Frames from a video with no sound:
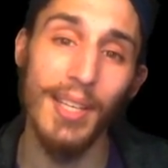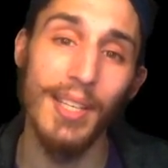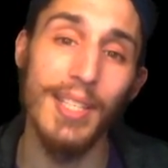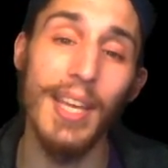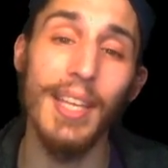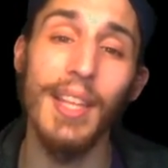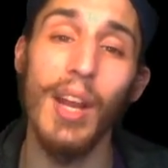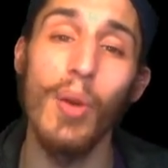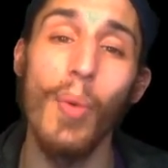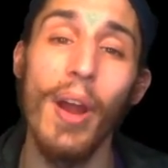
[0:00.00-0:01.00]
taking that
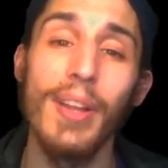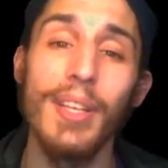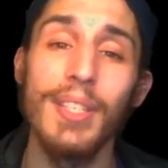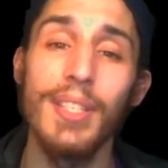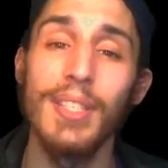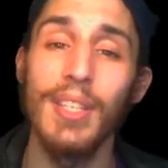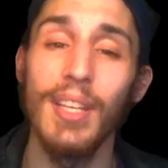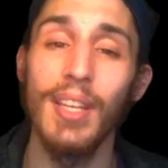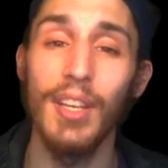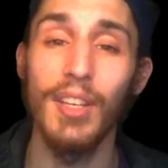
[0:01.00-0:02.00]
awareness
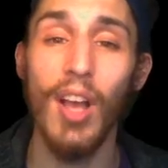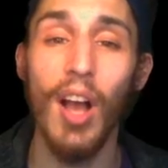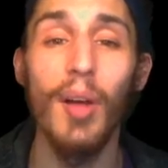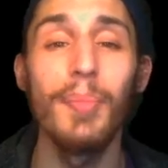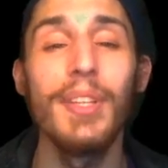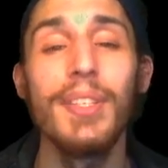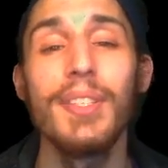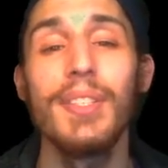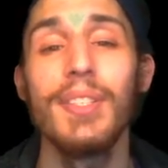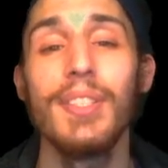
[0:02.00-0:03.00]
and
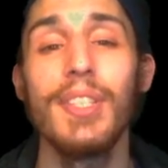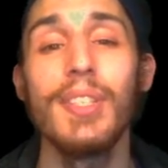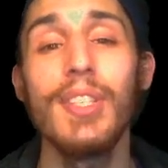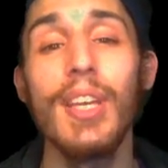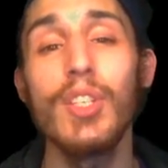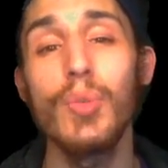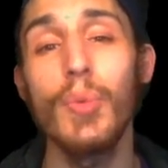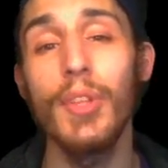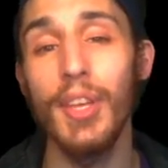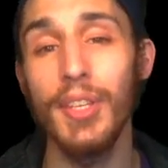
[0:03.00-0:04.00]
calmness, sensations
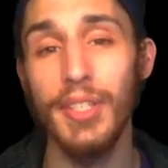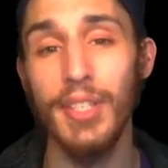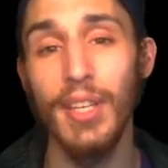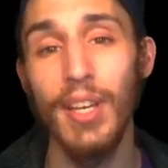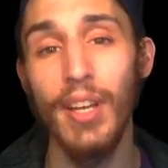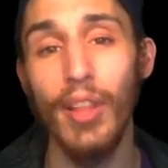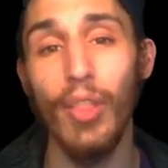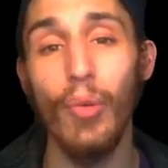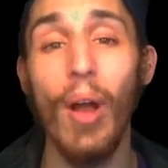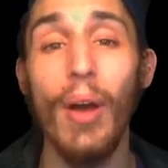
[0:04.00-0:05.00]
with us
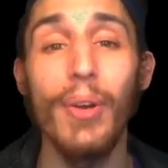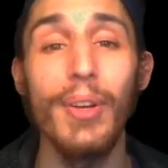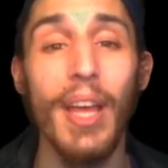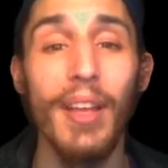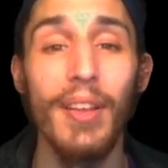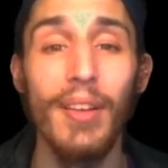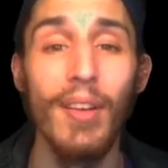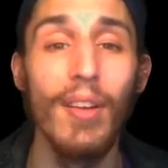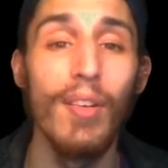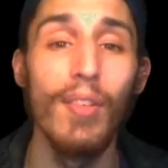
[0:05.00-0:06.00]
throughout our day,
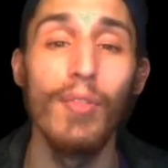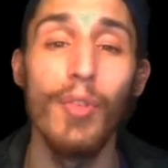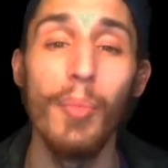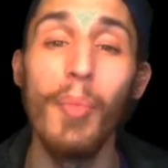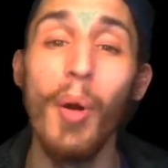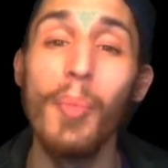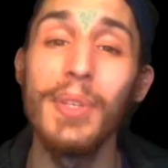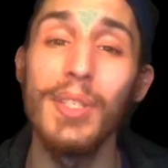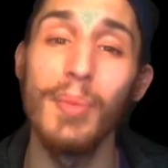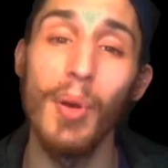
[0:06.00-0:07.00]
from moment
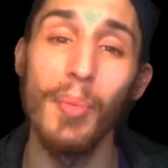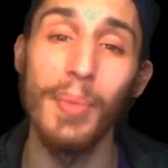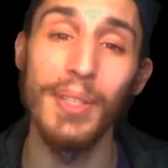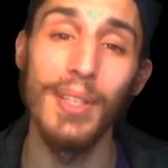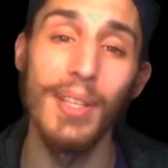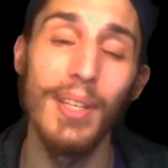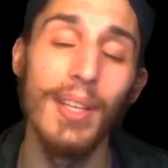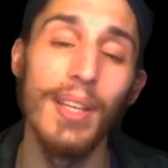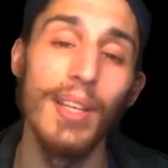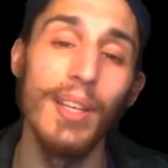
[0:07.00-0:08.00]
to moment,
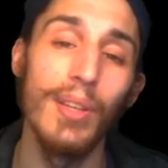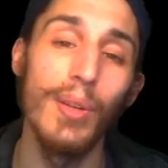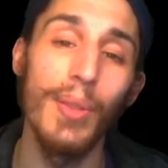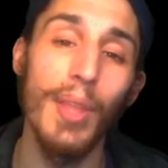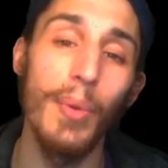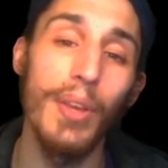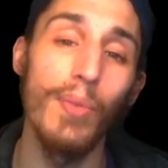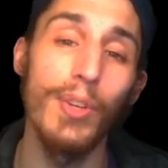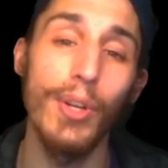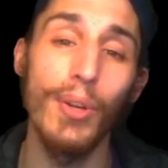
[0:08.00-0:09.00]
knowing that we can
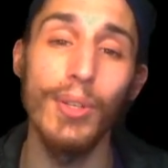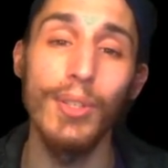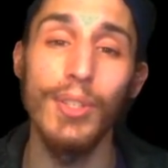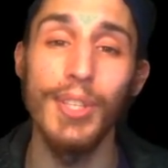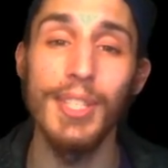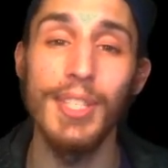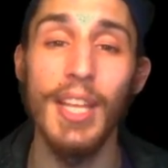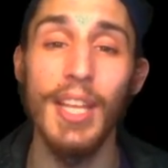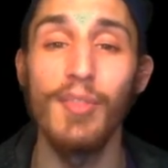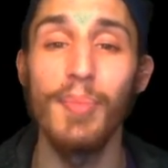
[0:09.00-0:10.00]
return to this state
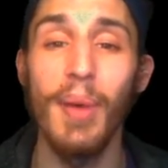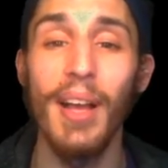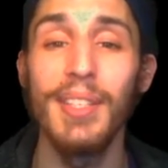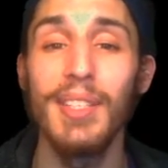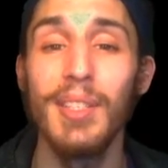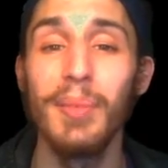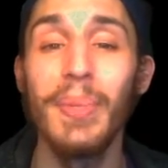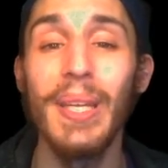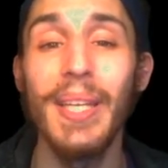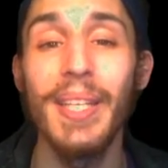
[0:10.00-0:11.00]
of mind and
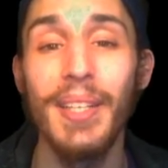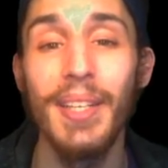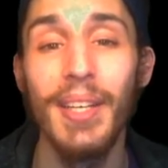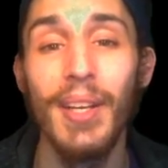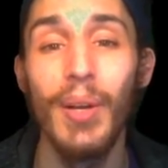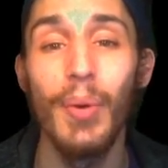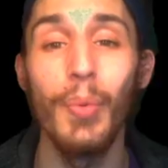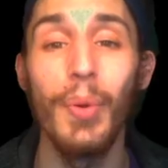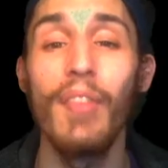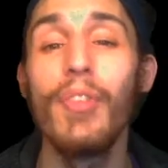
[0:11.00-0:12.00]
being
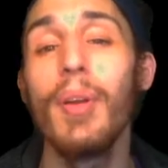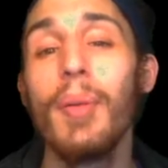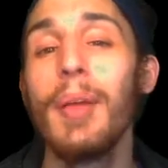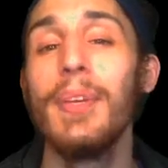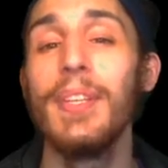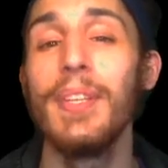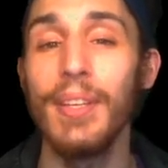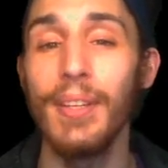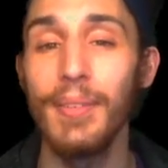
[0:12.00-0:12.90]
whenever it may be needed.